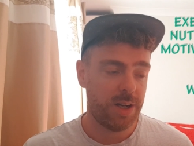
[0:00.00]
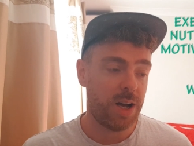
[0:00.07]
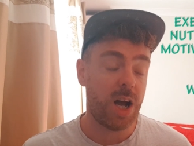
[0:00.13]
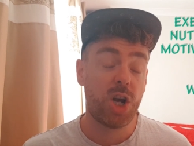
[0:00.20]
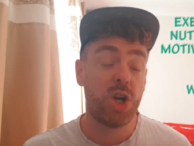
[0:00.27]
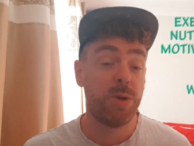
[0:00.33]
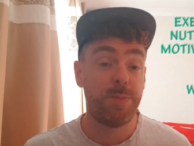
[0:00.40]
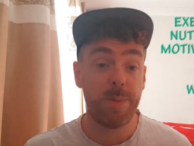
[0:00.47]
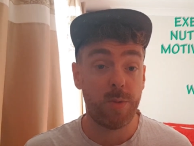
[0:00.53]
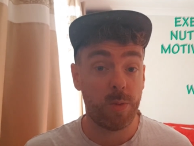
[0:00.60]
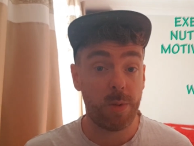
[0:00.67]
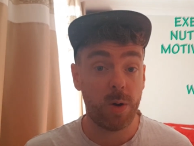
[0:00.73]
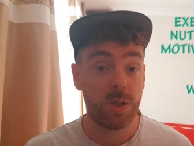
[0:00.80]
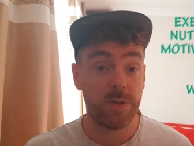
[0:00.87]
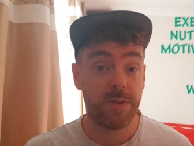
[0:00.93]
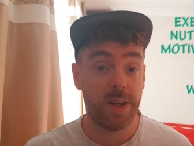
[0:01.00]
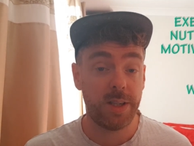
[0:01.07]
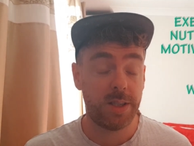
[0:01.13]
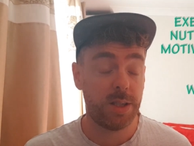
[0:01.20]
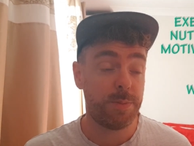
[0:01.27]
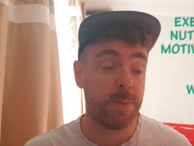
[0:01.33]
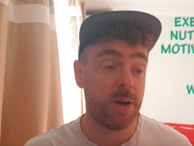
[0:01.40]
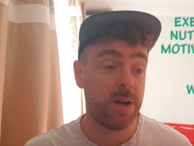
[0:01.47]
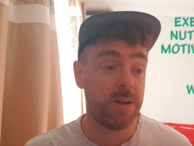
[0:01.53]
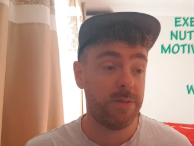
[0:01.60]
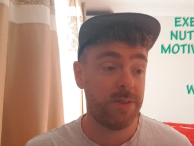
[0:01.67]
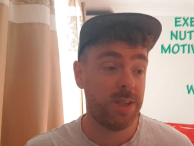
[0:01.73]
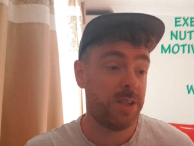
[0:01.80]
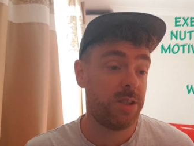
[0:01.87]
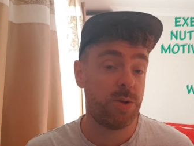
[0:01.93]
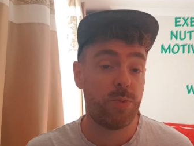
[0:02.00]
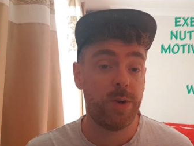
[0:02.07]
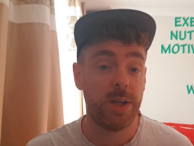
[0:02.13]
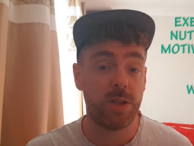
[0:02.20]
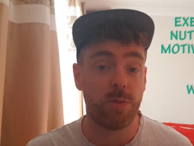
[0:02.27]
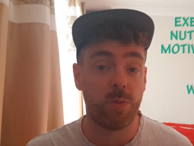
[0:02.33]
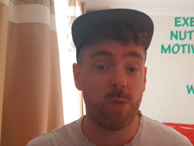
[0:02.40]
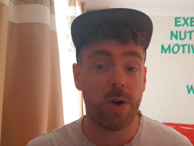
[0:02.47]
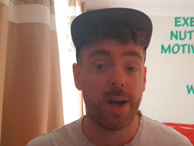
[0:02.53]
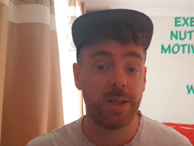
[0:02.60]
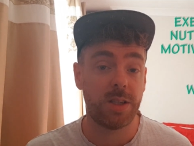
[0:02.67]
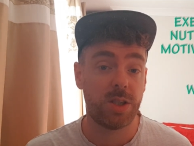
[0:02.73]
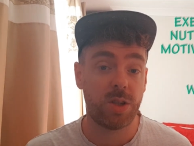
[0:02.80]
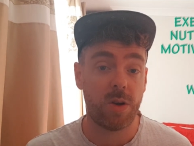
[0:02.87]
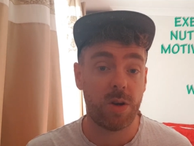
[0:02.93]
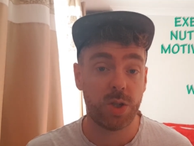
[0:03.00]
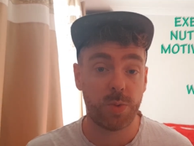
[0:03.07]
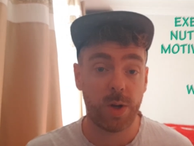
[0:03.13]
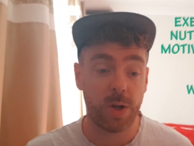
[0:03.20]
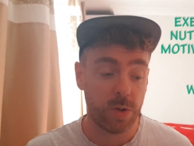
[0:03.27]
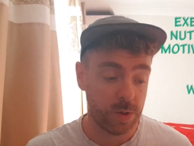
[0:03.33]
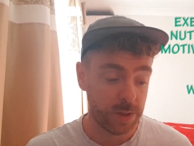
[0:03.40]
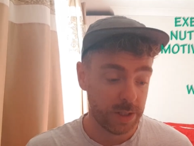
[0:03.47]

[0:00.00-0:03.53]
I could be more motivated, but this is a reason why to start as well.